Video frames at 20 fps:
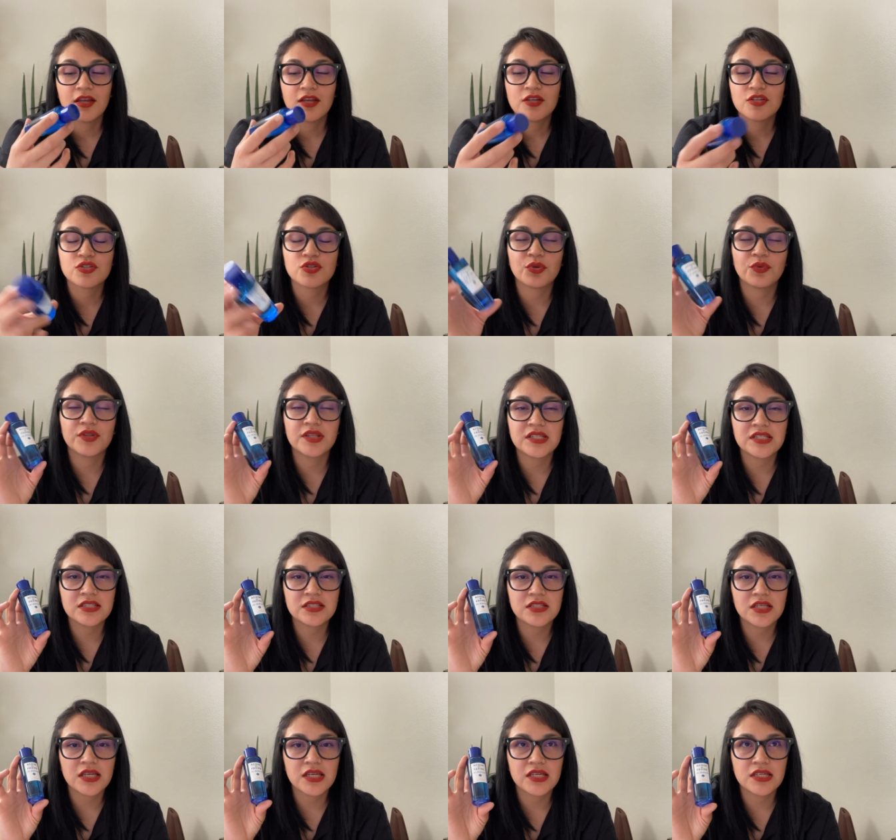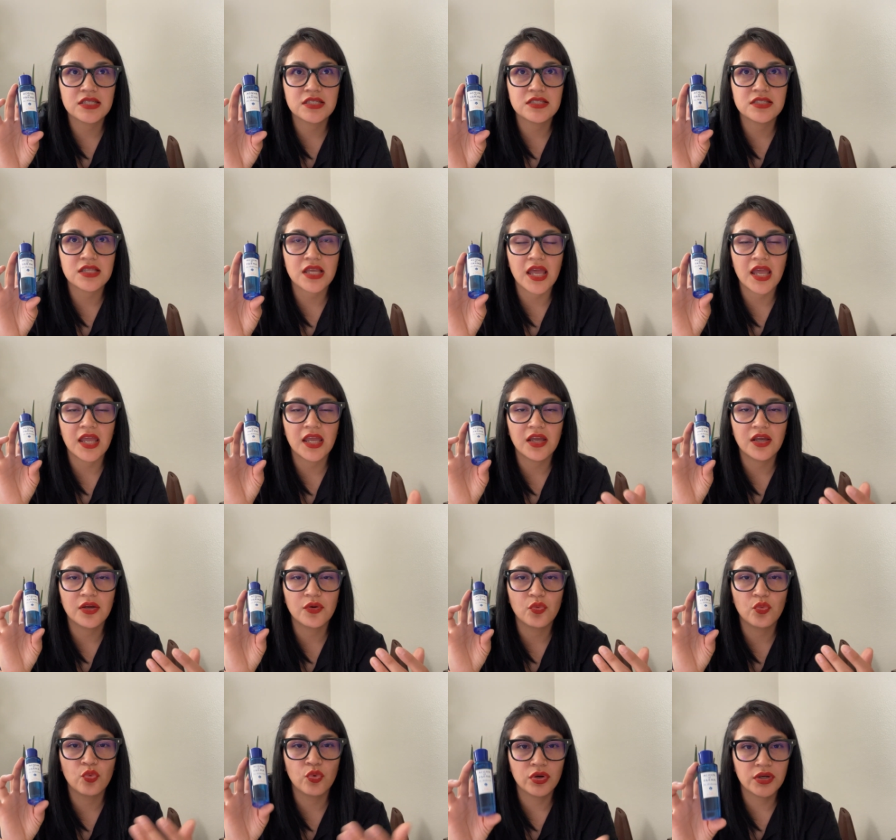So this is a
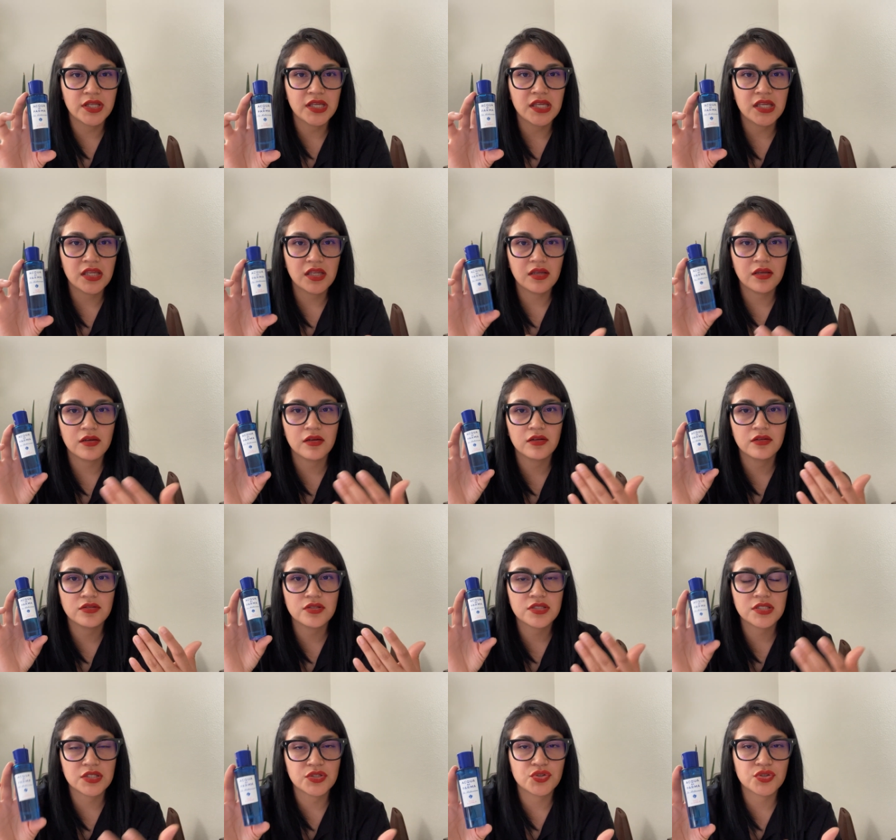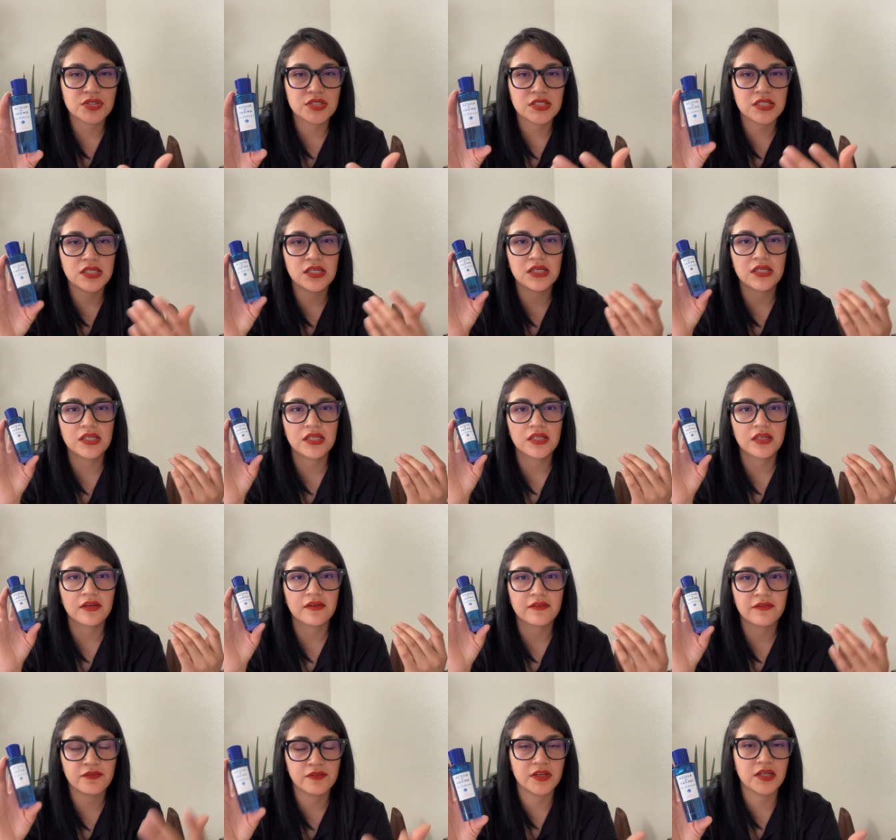woody, citrusy
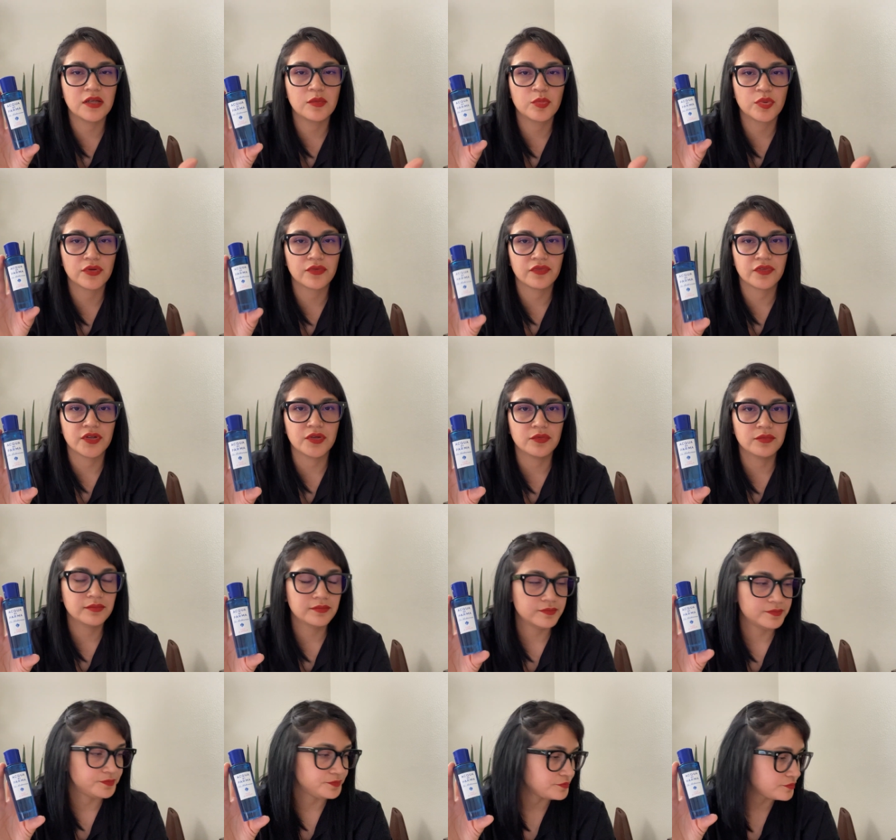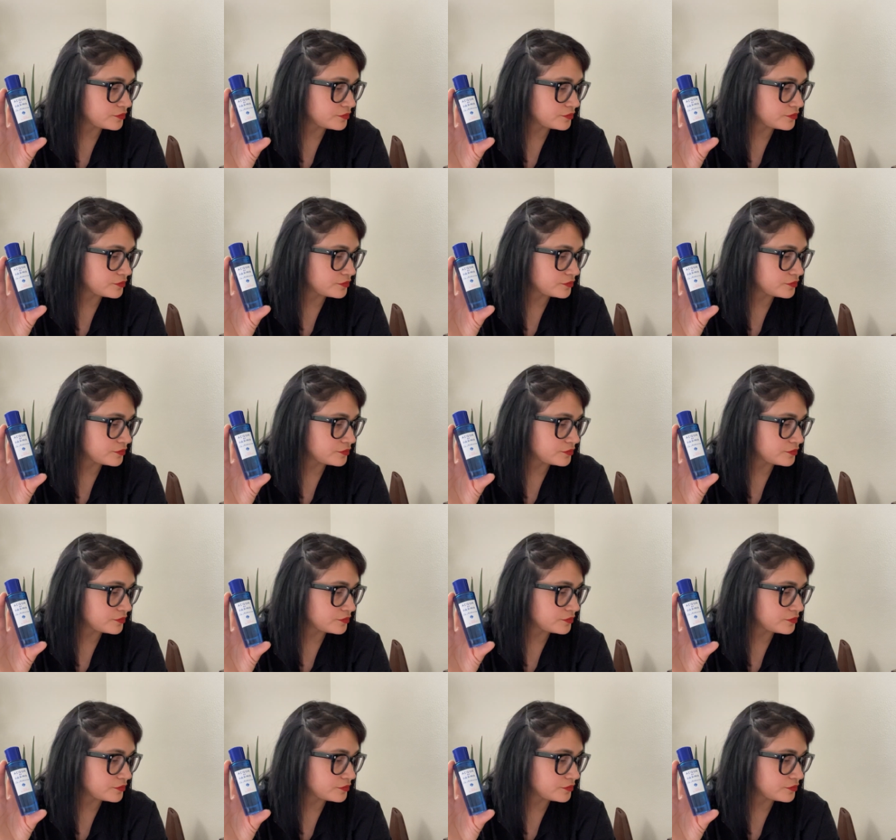fig perfume.